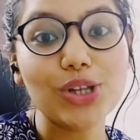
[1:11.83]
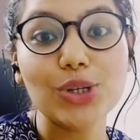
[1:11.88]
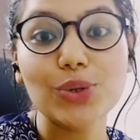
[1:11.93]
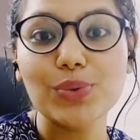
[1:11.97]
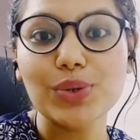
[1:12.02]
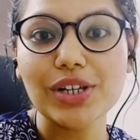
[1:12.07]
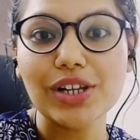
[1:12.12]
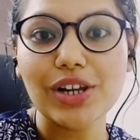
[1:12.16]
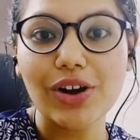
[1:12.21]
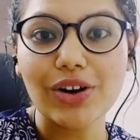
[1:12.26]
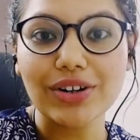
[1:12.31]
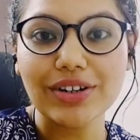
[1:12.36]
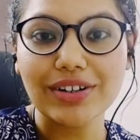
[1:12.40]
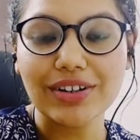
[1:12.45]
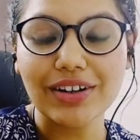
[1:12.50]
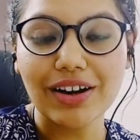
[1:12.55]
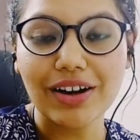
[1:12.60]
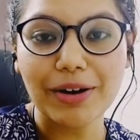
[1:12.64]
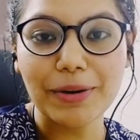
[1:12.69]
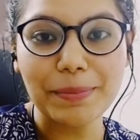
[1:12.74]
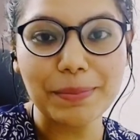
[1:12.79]
you will
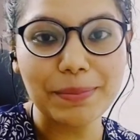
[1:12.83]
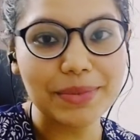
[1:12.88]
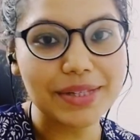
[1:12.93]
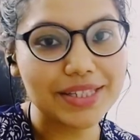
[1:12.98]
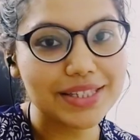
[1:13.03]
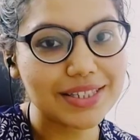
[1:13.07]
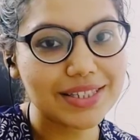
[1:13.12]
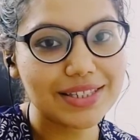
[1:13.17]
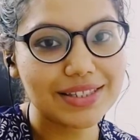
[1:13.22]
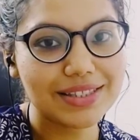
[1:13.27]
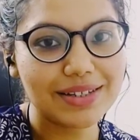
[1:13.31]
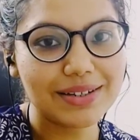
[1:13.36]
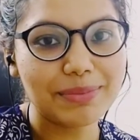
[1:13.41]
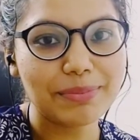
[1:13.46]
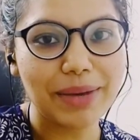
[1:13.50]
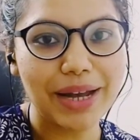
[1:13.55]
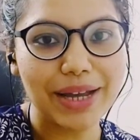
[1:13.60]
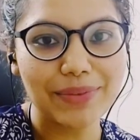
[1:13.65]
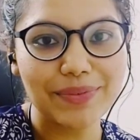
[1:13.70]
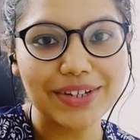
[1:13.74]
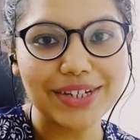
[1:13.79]
not miss
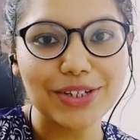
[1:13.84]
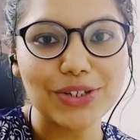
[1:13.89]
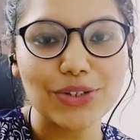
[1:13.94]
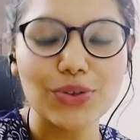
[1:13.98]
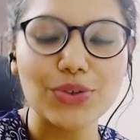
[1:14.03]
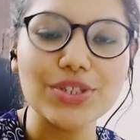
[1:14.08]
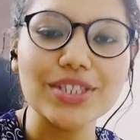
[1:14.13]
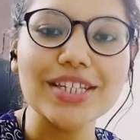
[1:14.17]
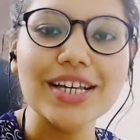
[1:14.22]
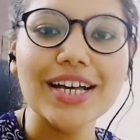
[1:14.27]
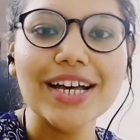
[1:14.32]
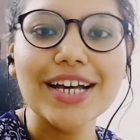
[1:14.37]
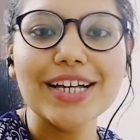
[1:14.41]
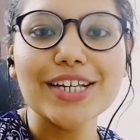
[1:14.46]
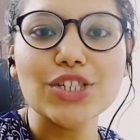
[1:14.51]
my videos.